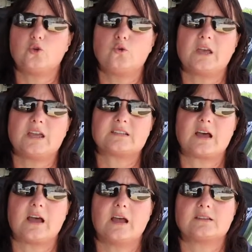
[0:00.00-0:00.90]
you get,
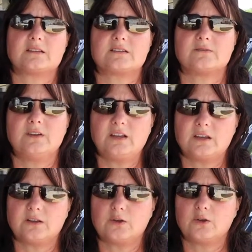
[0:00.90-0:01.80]
as a
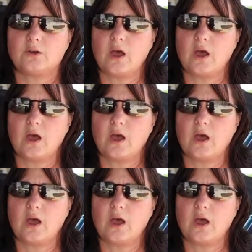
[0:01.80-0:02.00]
civilian,